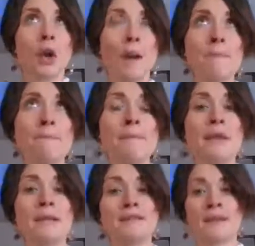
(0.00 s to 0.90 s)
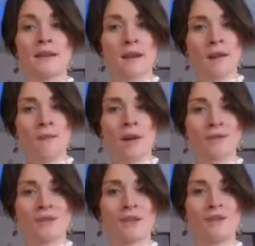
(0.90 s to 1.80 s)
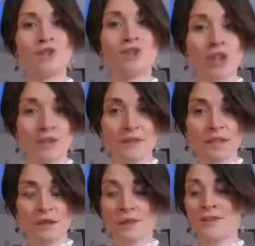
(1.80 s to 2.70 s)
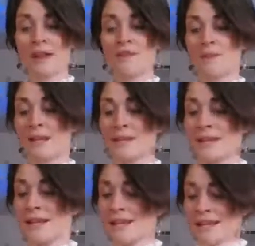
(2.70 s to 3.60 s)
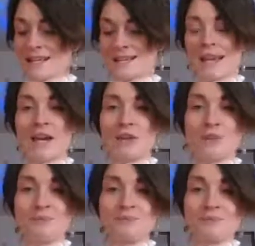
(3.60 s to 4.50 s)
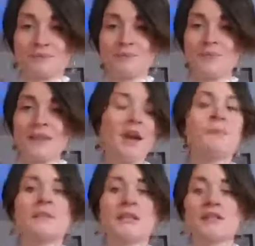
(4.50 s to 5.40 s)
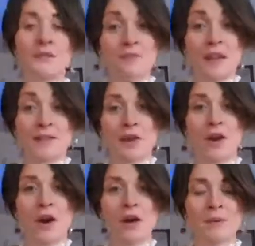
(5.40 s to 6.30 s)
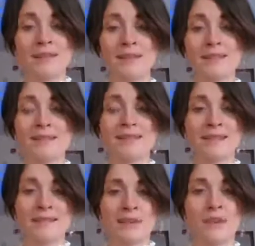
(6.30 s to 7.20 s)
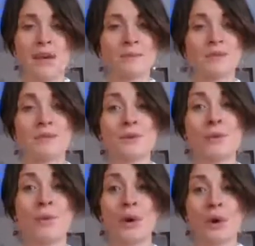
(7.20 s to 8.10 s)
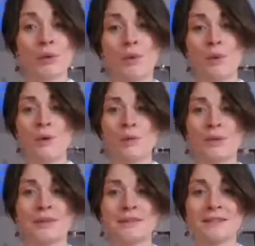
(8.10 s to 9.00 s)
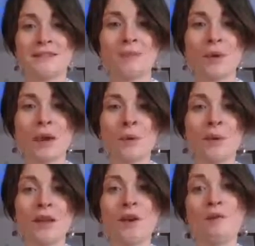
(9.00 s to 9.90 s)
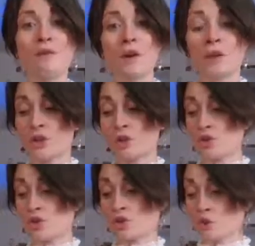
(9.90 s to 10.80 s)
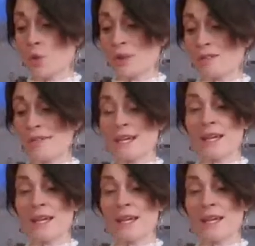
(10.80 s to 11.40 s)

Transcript: amazing amounts of shift in our lives because Saturn helps us to face our karmas and Saturn helps us to work through all the places where we have fallen short.